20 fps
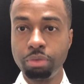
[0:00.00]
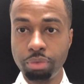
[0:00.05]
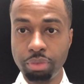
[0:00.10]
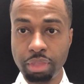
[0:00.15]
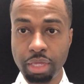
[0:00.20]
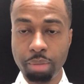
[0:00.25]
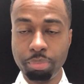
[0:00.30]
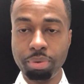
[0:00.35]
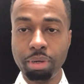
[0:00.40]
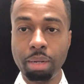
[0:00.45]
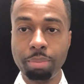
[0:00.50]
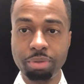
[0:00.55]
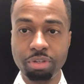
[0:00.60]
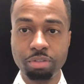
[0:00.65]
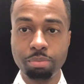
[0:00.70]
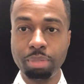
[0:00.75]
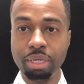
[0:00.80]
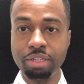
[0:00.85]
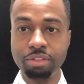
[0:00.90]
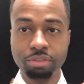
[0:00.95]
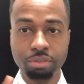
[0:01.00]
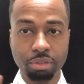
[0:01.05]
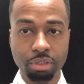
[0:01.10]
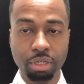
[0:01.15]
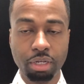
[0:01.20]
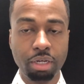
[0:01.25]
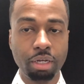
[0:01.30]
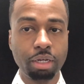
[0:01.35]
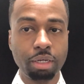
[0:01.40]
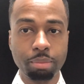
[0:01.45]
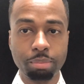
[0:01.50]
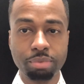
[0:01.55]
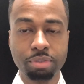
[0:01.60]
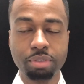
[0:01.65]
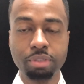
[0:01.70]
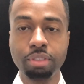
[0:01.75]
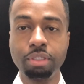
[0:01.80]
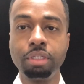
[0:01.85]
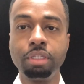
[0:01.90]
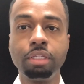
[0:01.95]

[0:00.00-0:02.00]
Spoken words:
that property is based on comps,